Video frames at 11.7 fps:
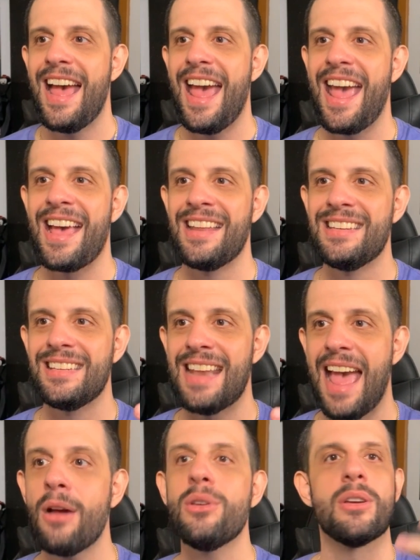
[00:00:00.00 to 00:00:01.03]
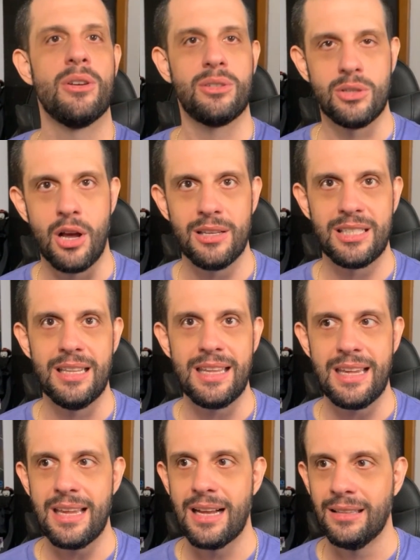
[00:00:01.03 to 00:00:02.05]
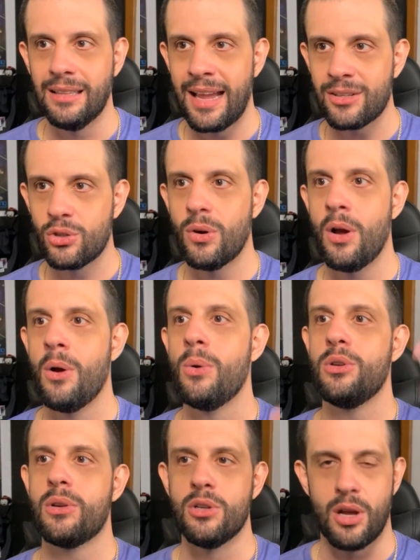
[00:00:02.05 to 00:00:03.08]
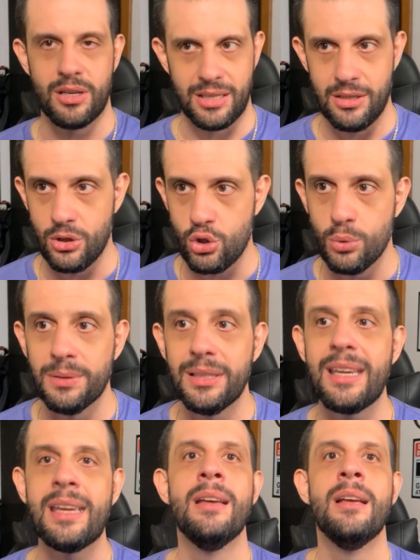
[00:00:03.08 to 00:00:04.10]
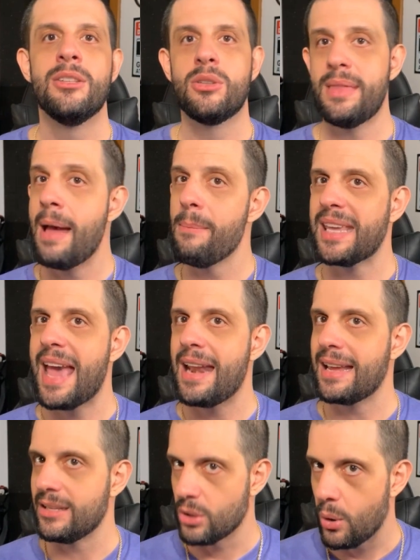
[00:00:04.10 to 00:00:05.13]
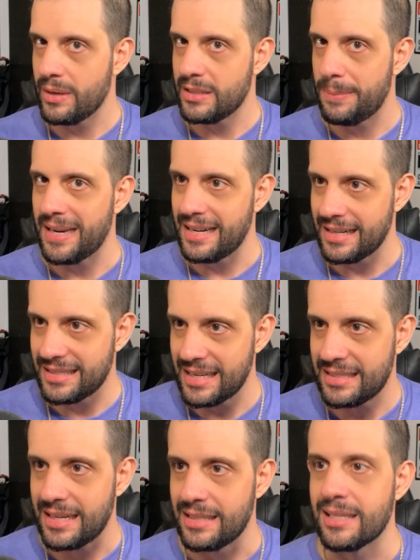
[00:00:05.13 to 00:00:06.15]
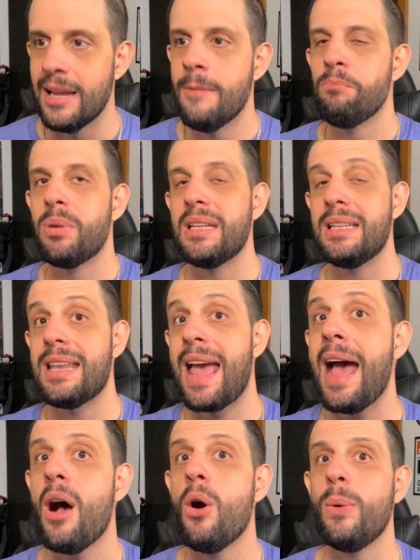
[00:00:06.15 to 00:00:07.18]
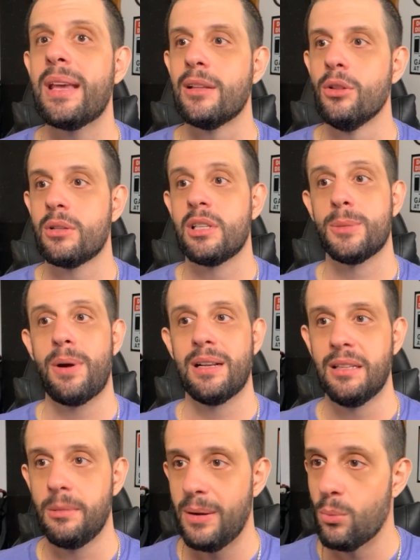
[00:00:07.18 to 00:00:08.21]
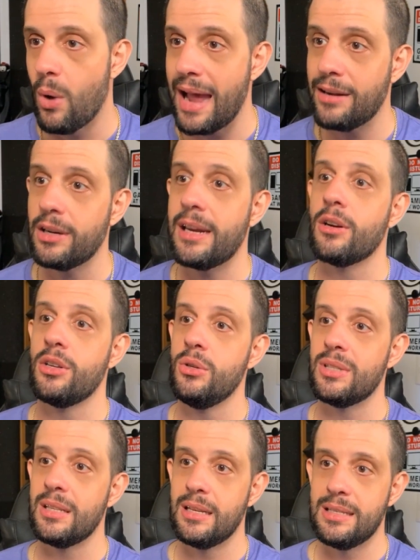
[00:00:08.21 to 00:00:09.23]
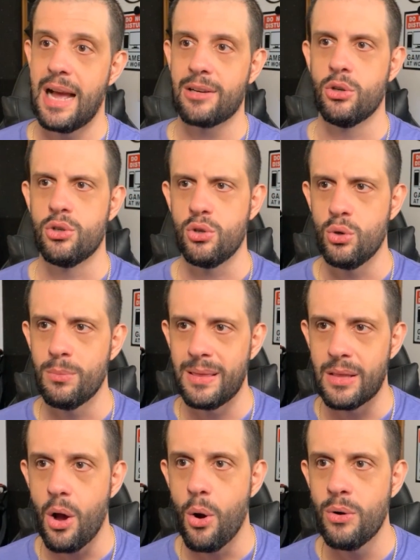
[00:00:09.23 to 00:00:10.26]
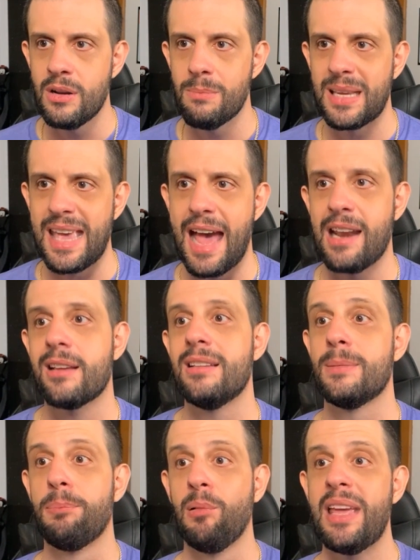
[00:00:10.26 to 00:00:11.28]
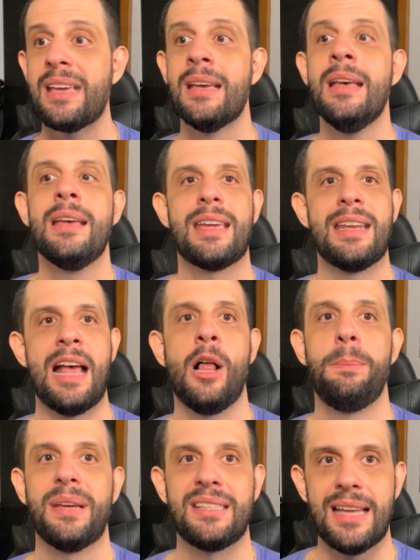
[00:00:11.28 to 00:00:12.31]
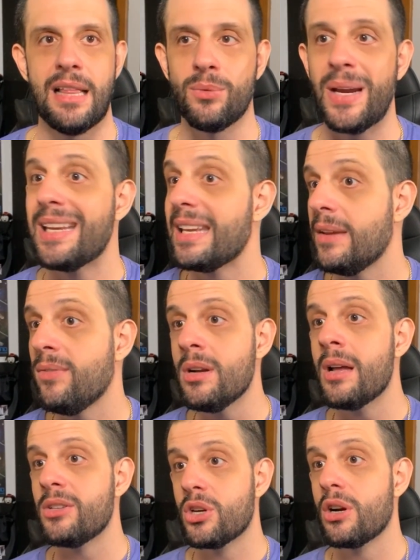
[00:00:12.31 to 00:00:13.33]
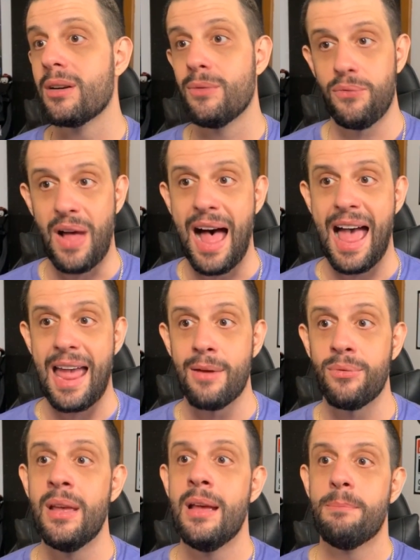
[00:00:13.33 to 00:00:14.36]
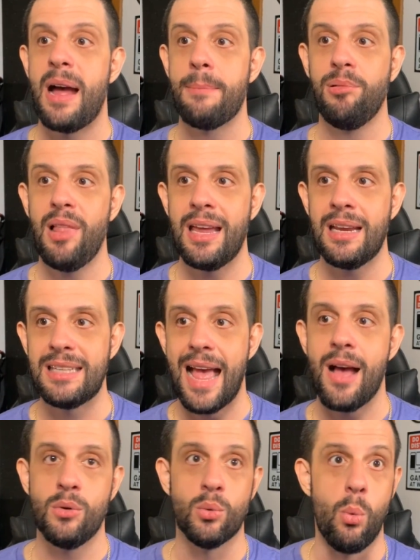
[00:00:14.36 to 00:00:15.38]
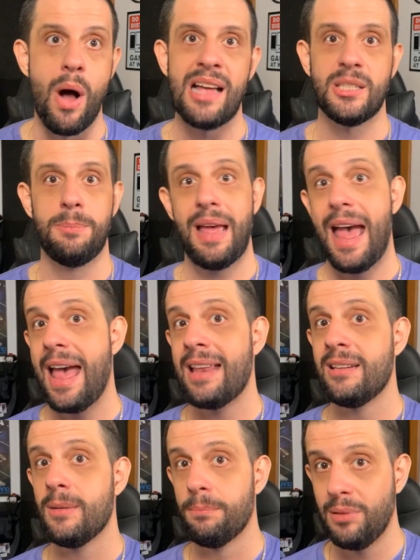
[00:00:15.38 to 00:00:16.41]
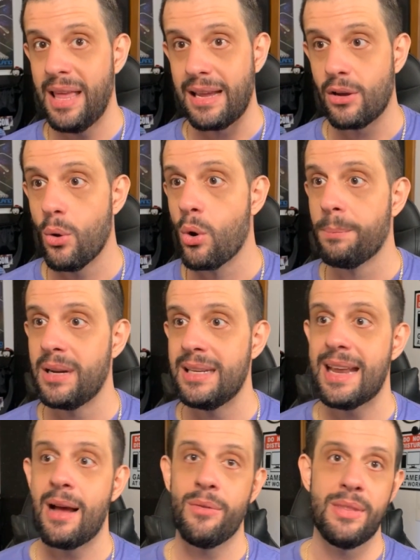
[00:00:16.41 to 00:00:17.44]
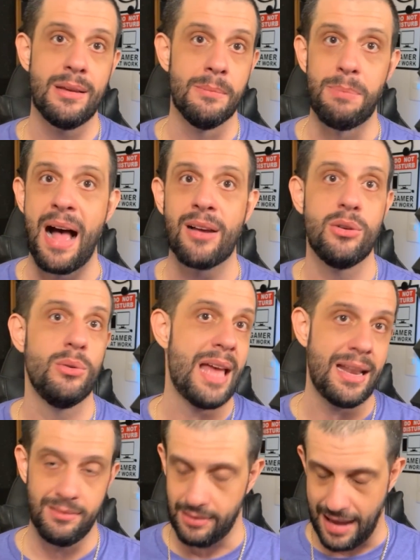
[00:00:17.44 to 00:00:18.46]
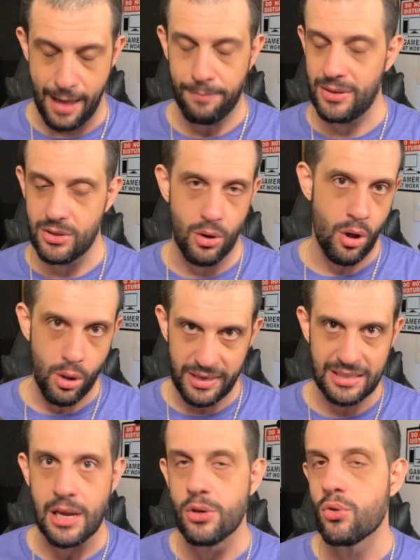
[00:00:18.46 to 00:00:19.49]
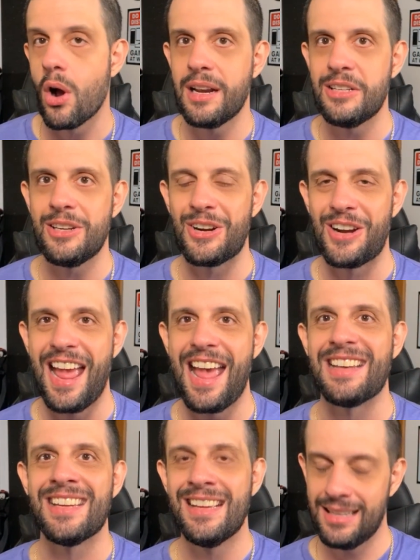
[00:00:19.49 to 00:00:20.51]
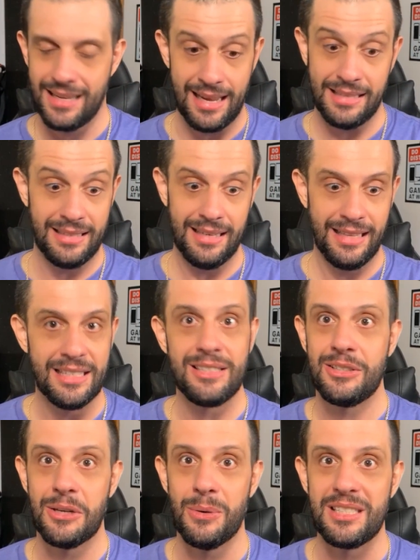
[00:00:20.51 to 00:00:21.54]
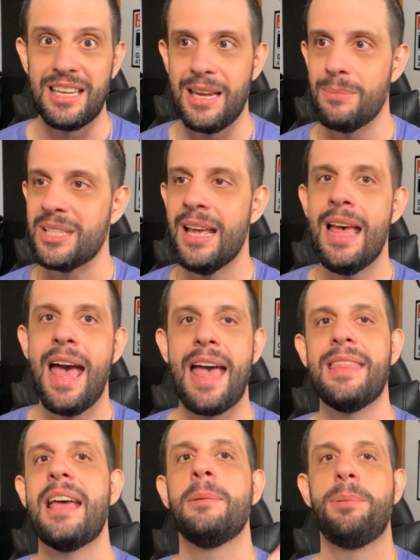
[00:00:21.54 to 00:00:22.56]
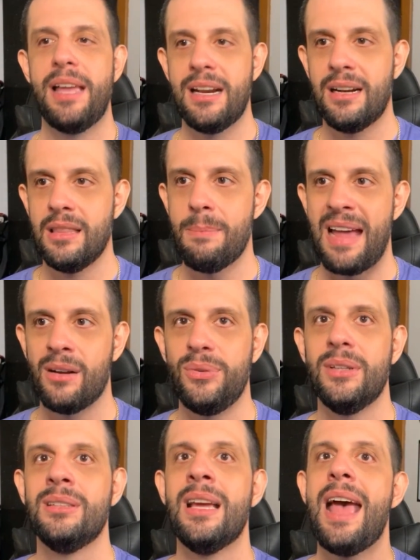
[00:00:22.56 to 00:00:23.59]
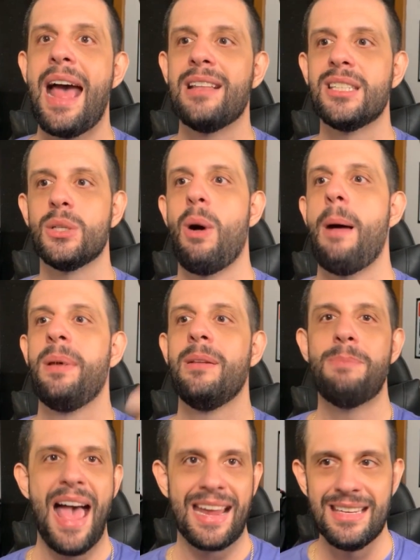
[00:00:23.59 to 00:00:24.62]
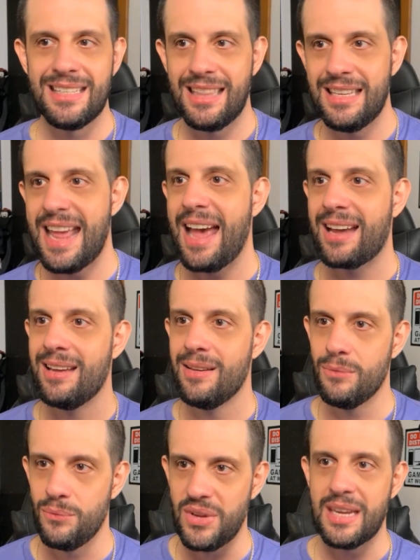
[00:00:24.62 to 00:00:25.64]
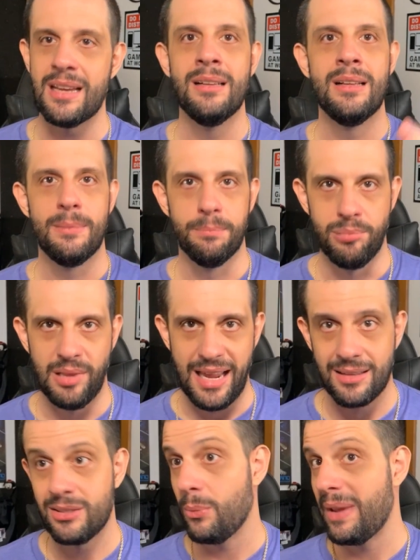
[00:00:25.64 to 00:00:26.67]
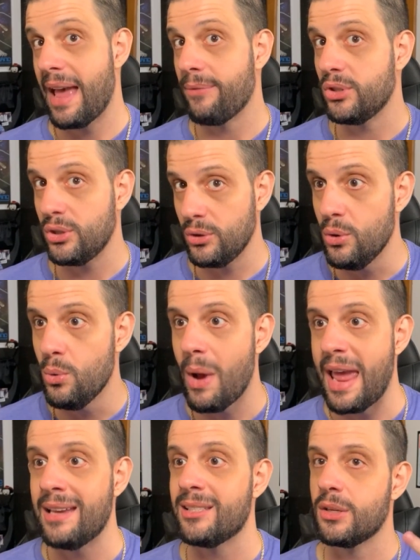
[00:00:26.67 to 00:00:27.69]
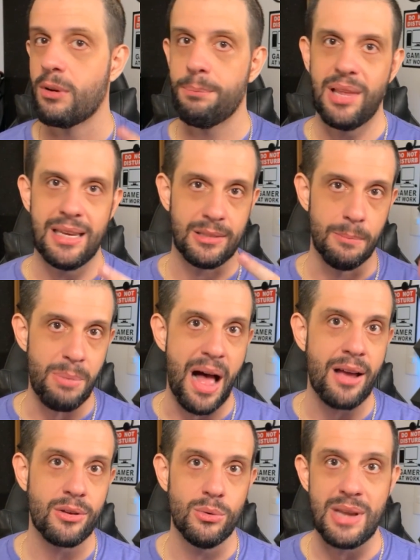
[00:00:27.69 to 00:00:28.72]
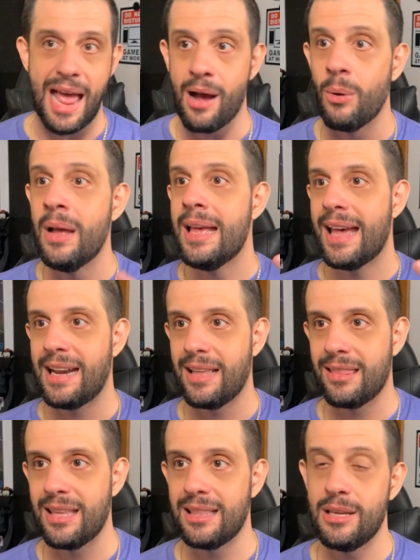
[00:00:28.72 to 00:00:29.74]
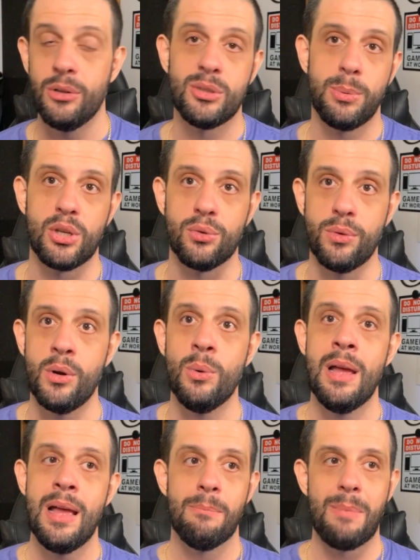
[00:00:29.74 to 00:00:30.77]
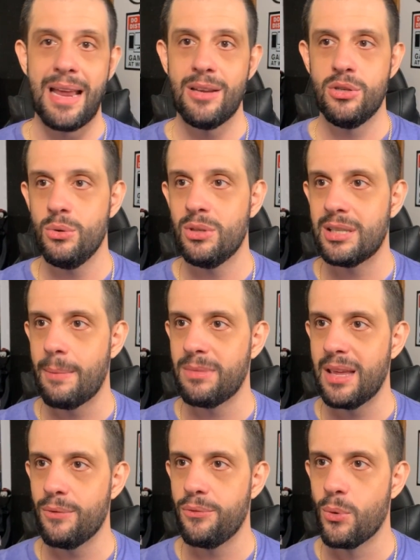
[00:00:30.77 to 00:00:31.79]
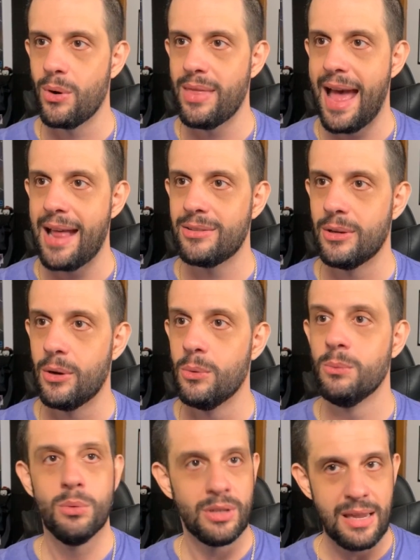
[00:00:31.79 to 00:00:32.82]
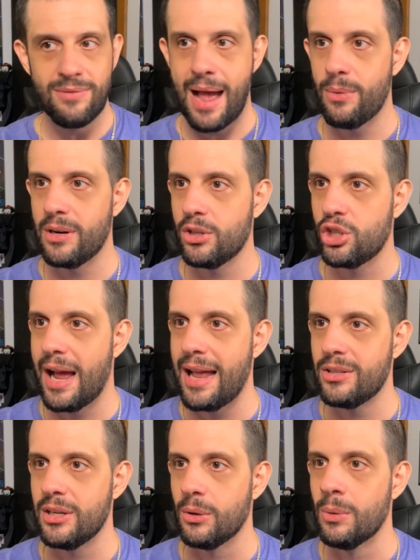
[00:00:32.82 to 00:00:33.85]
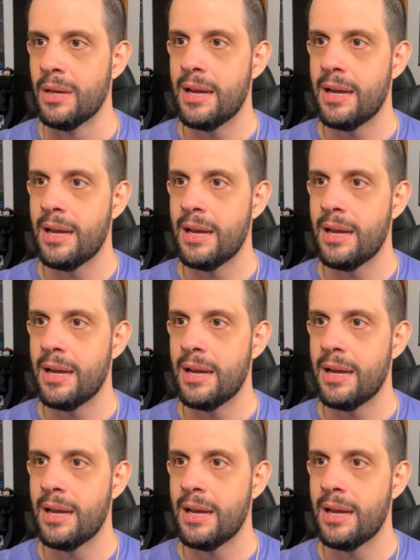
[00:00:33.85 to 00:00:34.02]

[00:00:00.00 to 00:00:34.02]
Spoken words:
And now you can also toss in the Electro, you can toss in the Jubilee. So that mechanic has always been in existence, but now we can look to spread a little bit wider here using the Doctor Doom and the Odin mechanic, because Blink can help accelerate even on turn 5 by playing down Wasp and Blink, or putting down the M'Baku that happened to always get drawn into your hand, at least so it seems, and then play it on the battlefield and swap it back into the deck via Blink. So we have 2 ways to replace M'Baku now, and I think the old switcheroo might do something for that. So we'll give that one a shot too.